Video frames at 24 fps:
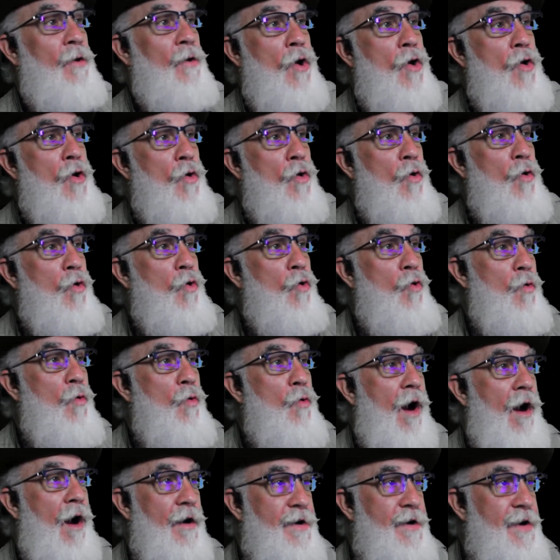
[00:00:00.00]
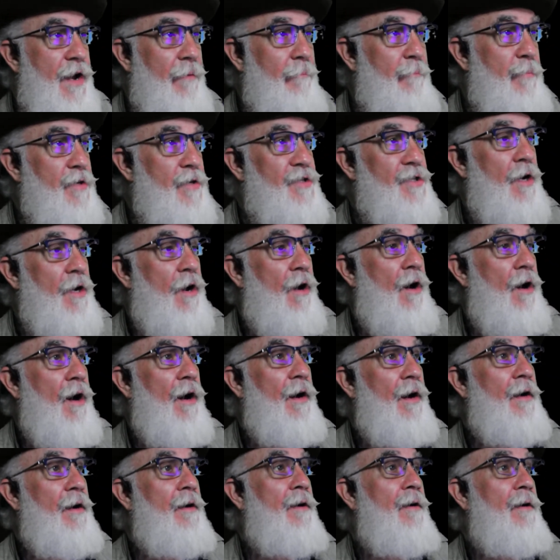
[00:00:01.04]
who our numbers
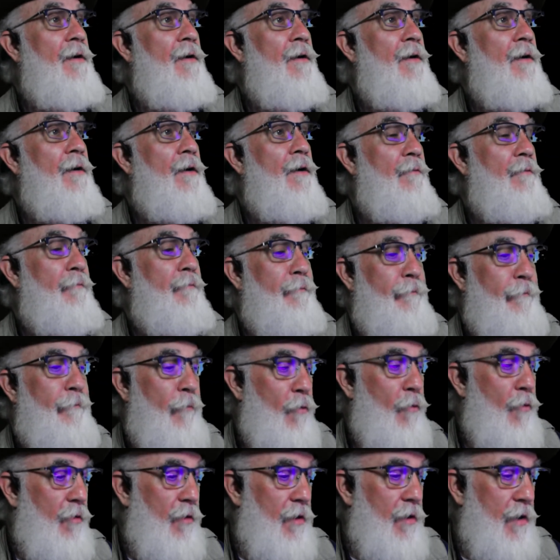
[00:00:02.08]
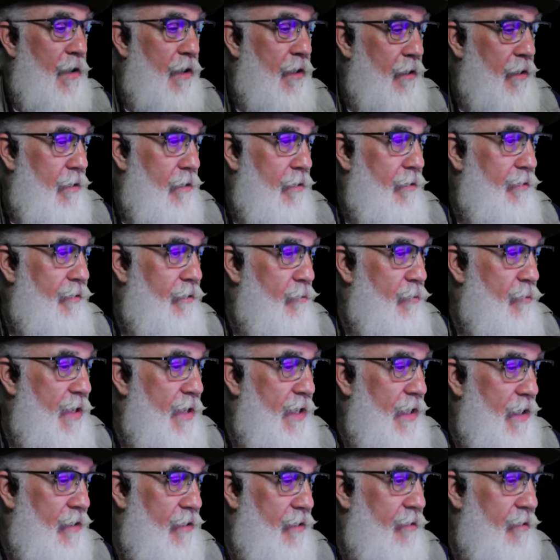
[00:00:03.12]
are for the
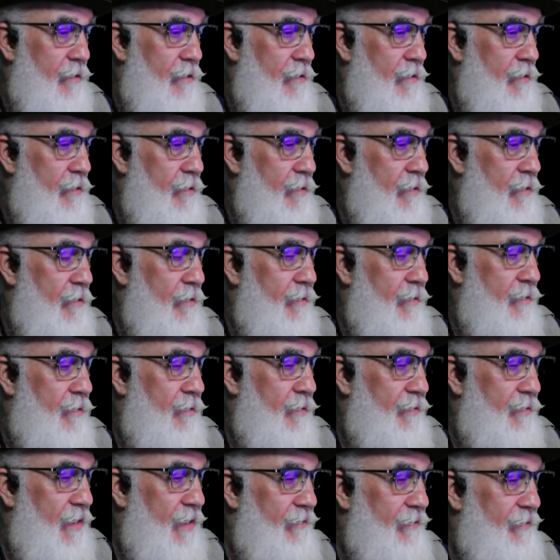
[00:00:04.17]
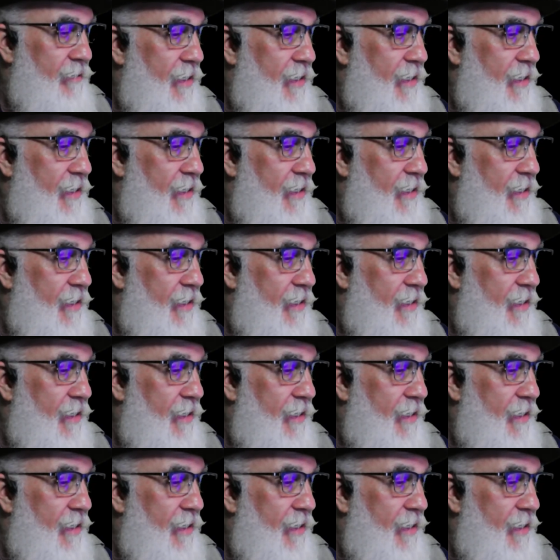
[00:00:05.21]
week. Dun, dun,